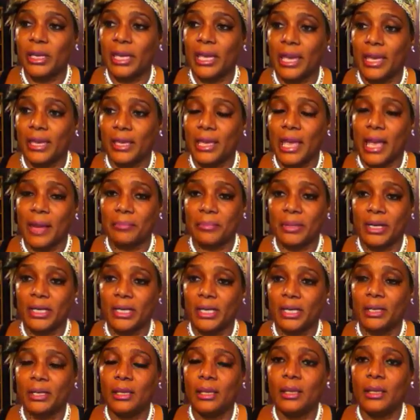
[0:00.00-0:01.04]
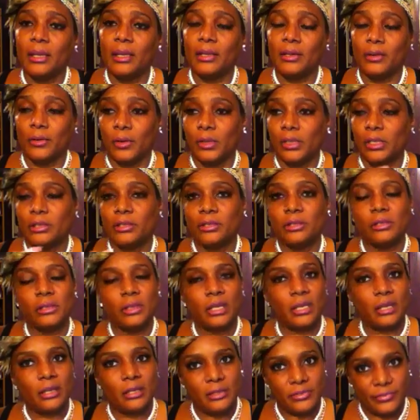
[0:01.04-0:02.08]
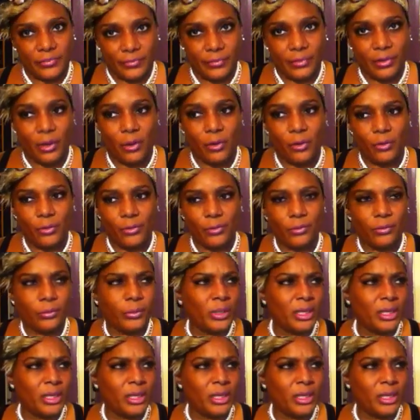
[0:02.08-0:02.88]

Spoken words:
he got money going into his, you know,